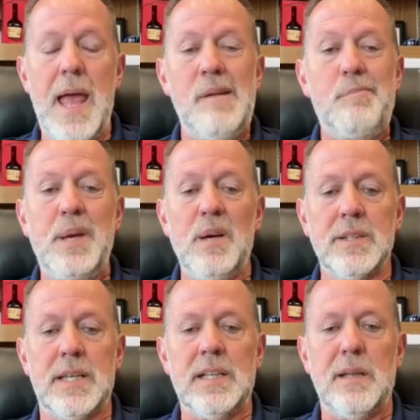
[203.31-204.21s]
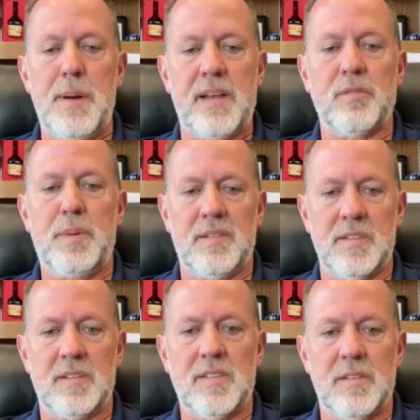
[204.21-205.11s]
and building the best
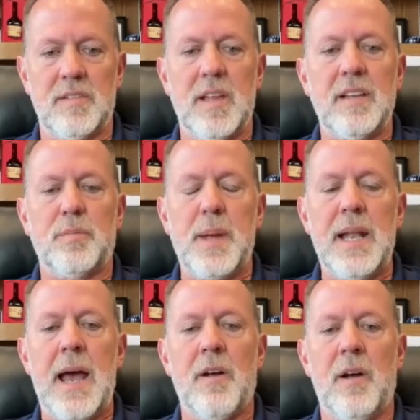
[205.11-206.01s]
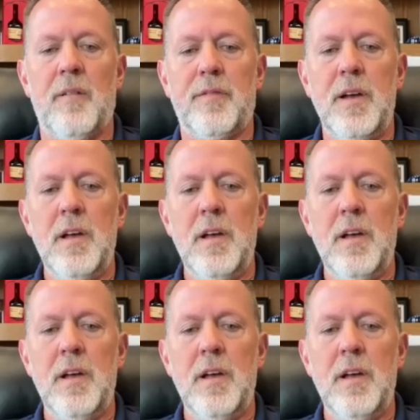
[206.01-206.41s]
businesses that spin out of